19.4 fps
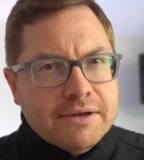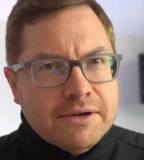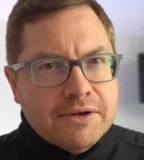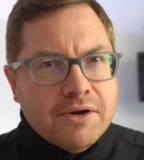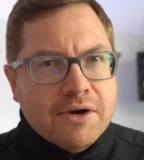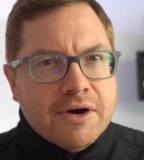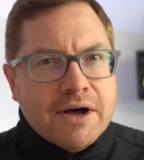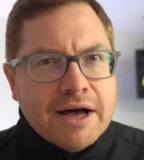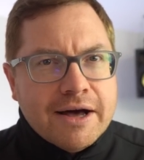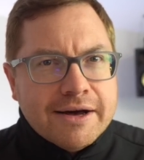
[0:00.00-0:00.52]

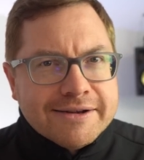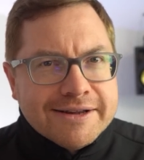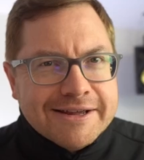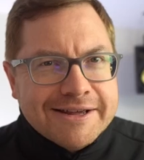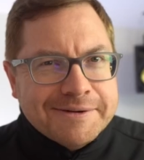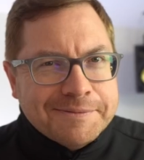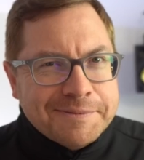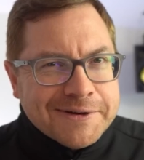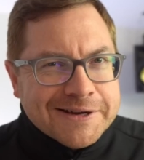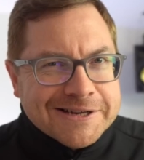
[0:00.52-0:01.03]
Not hard,
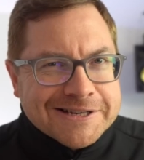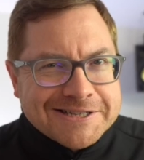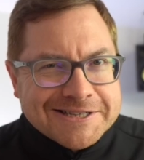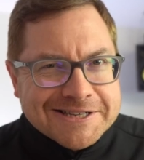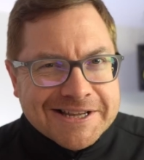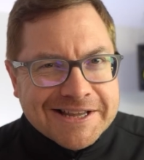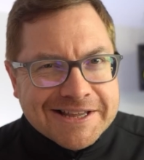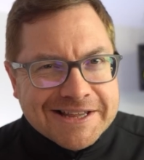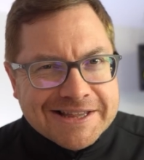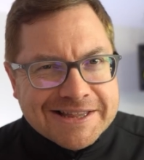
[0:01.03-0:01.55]
but
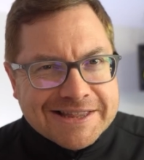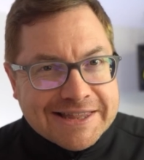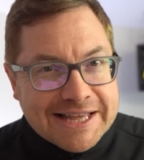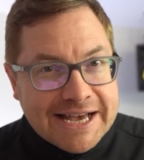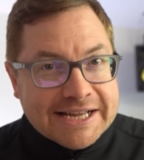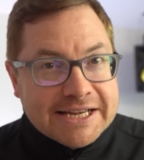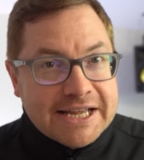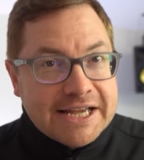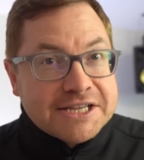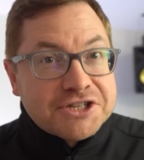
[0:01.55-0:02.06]

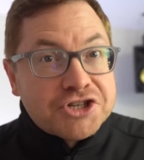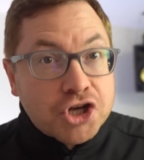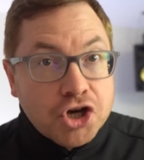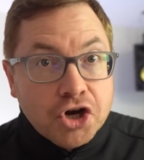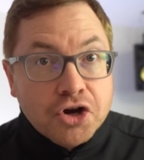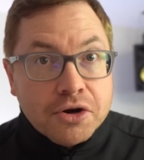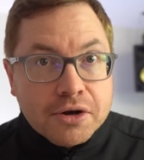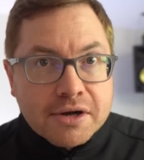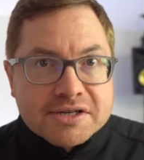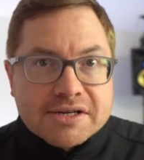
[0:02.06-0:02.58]
that is
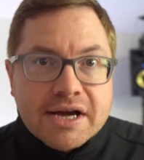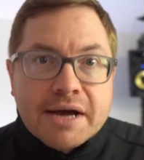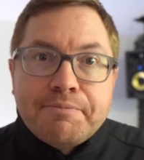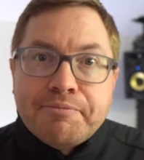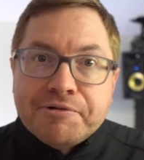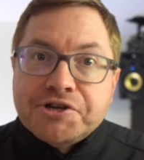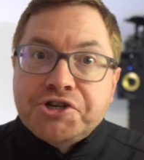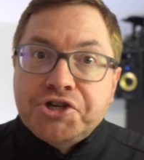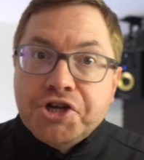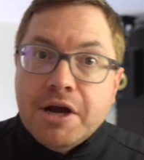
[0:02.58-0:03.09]
good, because I
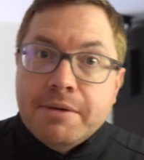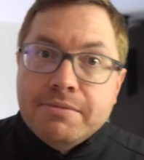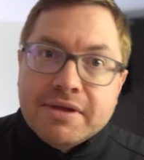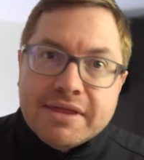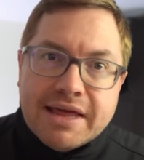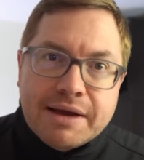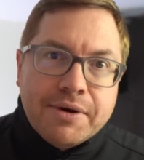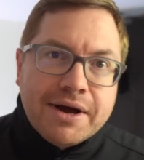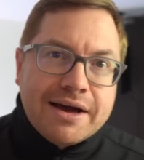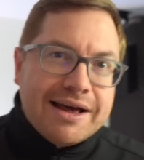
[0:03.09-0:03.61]
presume that
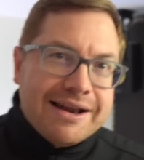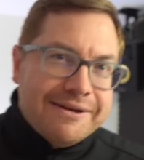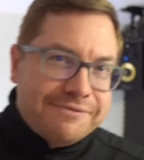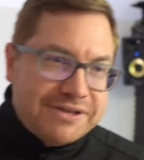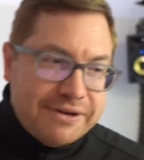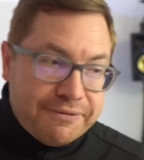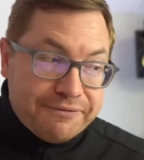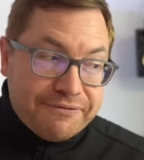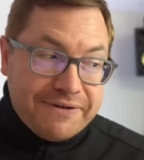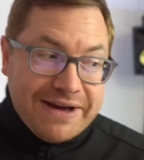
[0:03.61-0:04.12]
they were kind of
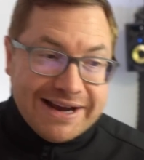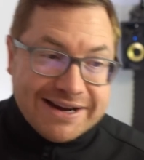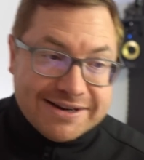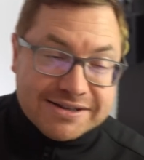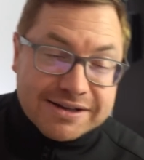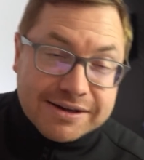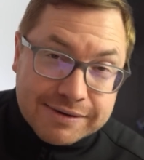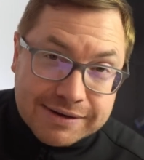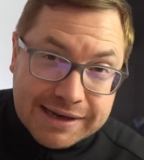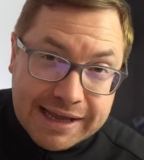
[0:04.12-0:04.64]
de
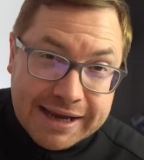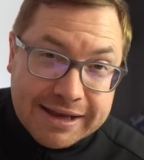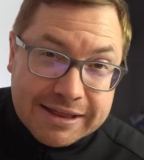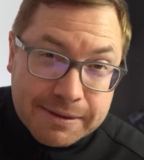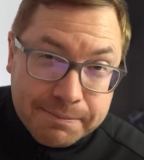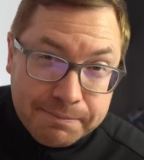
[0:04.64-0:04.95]
facto letting the